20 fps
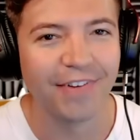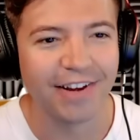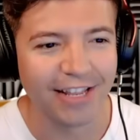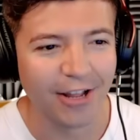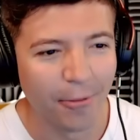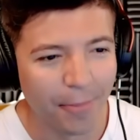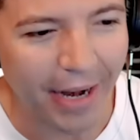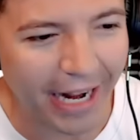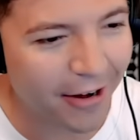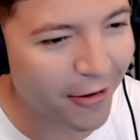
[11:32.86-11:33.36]

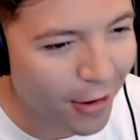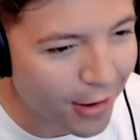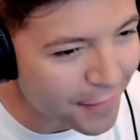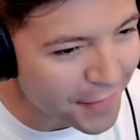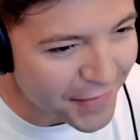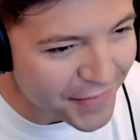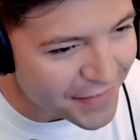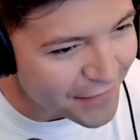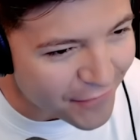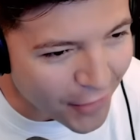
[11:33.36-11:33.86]
video, but I don't know if
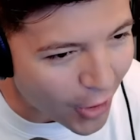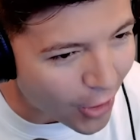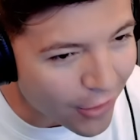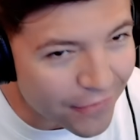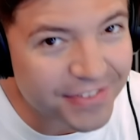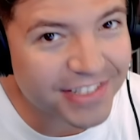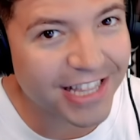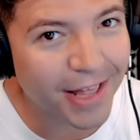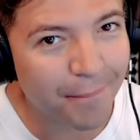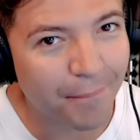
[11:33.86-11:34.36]
we've
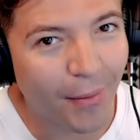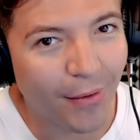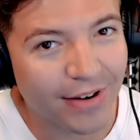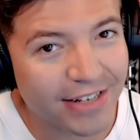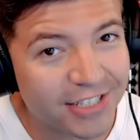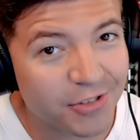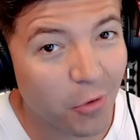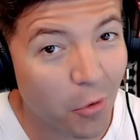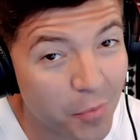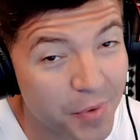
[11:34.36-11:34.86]
evolved to the
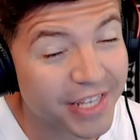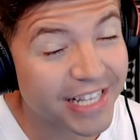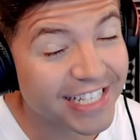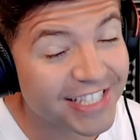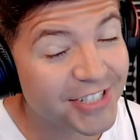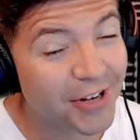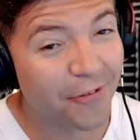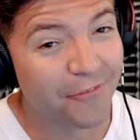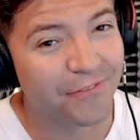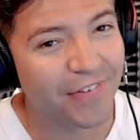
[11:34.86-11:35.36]
point where we can
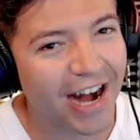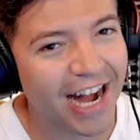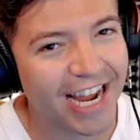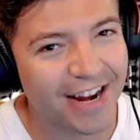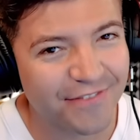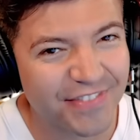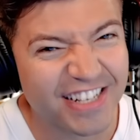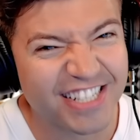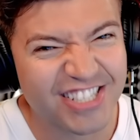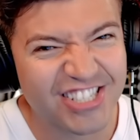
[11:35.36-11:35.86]

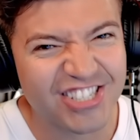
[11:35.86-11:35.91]
survive the